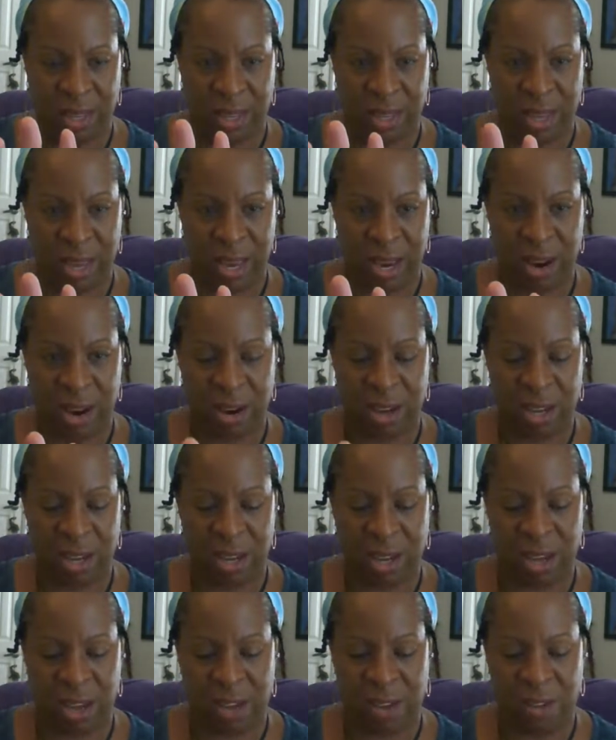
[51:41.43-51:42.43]
There you
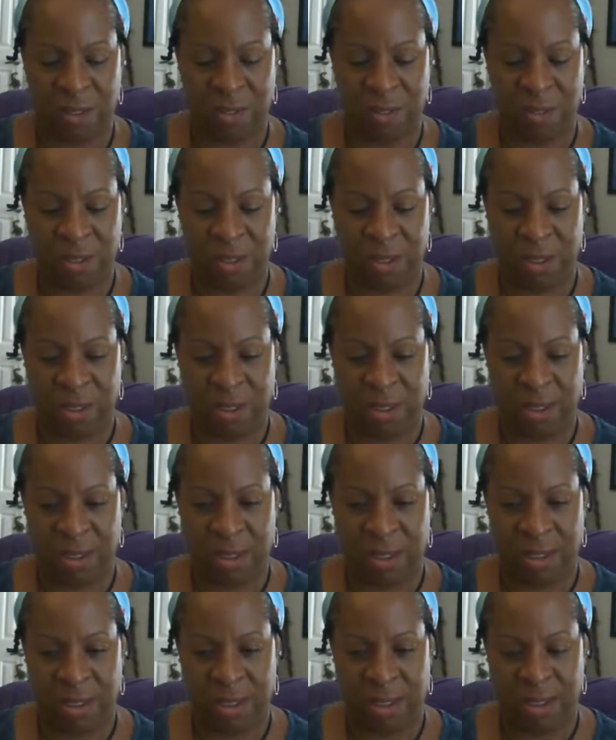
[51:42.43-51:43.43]
go.
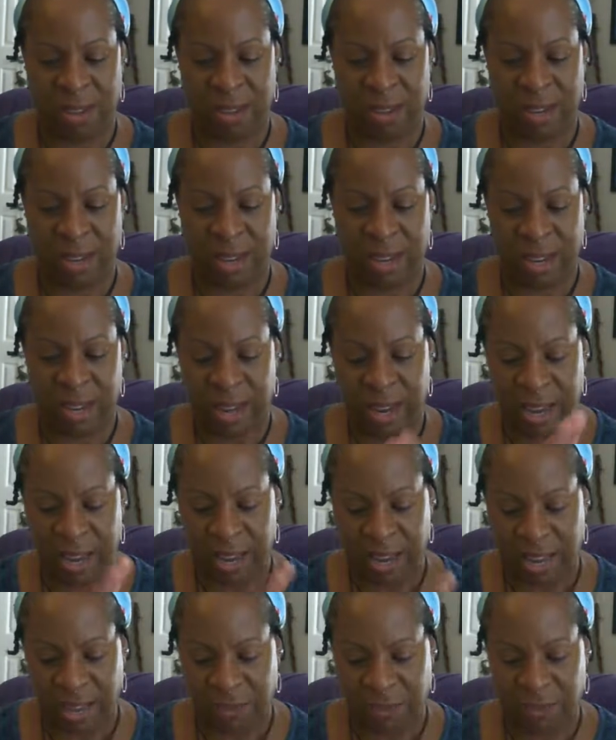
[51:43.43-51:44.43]

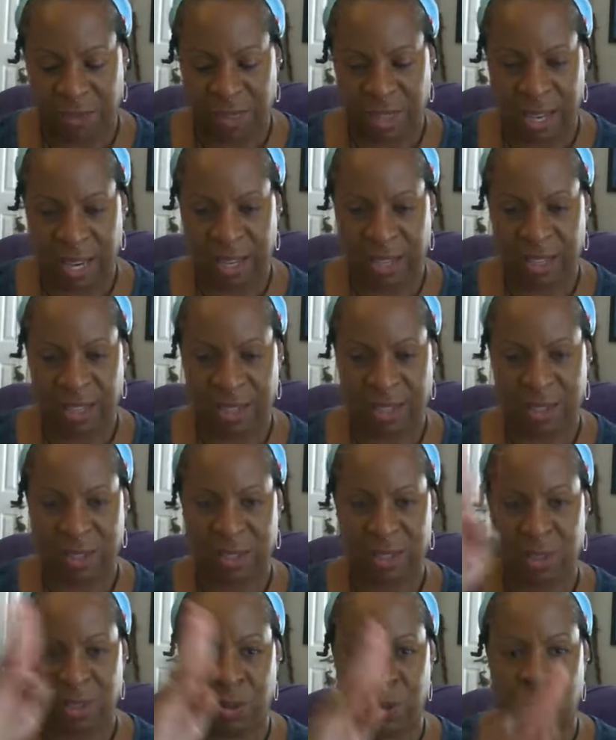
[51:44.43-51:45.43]
And give thanks
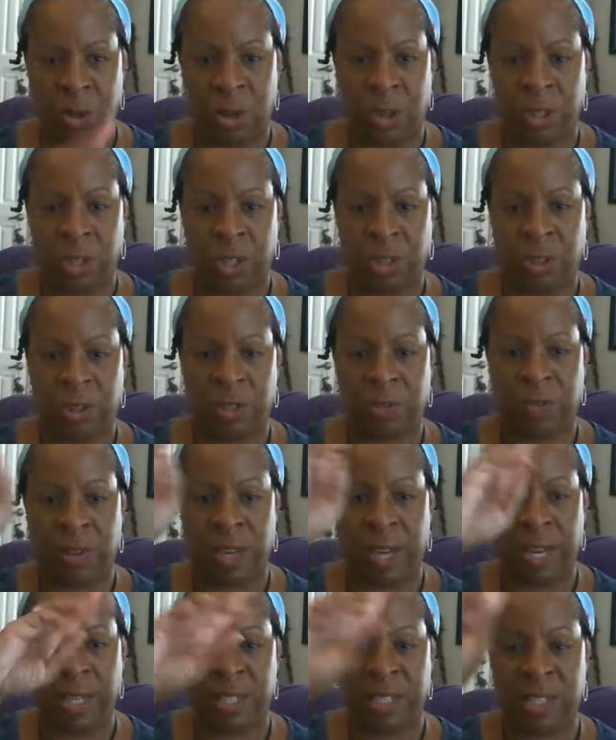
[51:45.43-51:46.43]
to all your
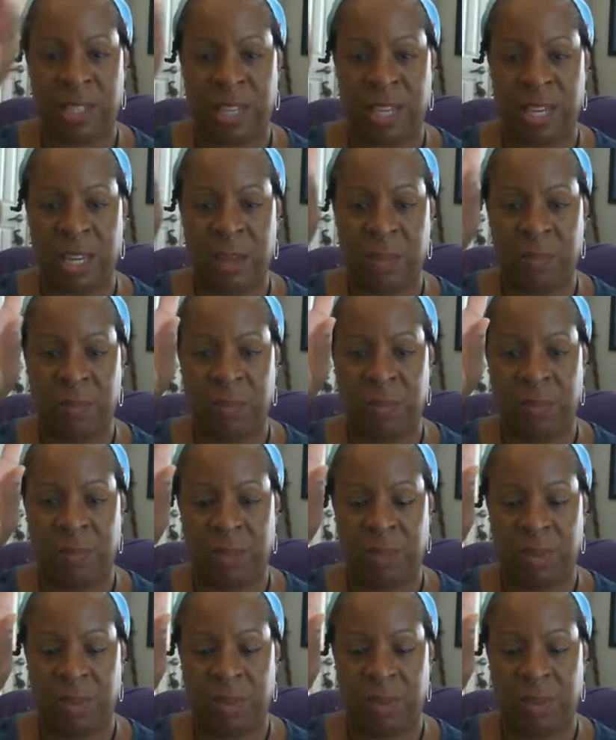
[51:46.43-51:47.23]
divine team,